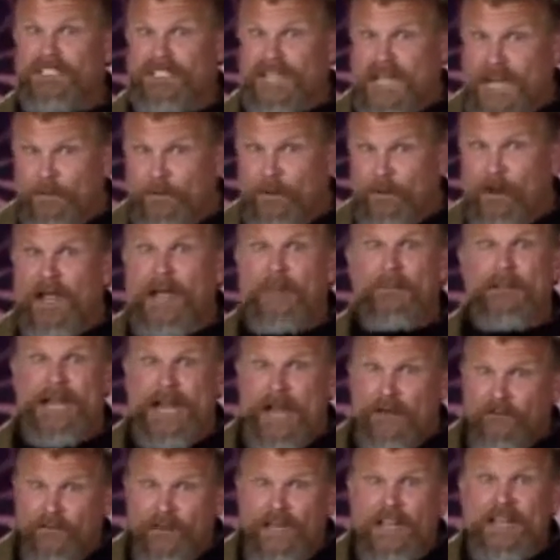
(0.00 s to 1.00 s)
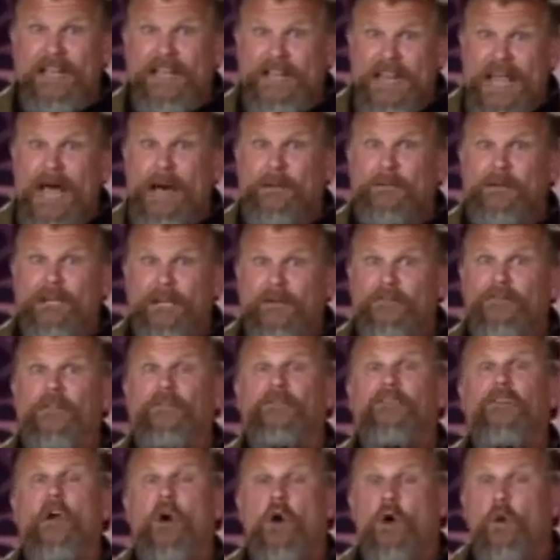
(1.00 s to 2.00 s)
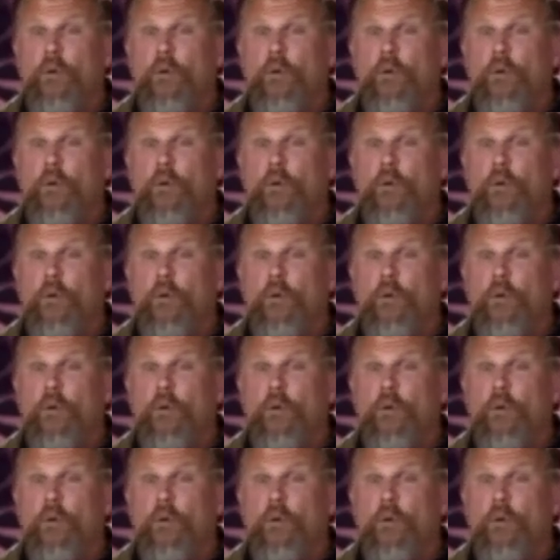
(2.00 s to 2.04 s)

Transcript: and Abraham and every inhabitant of the earth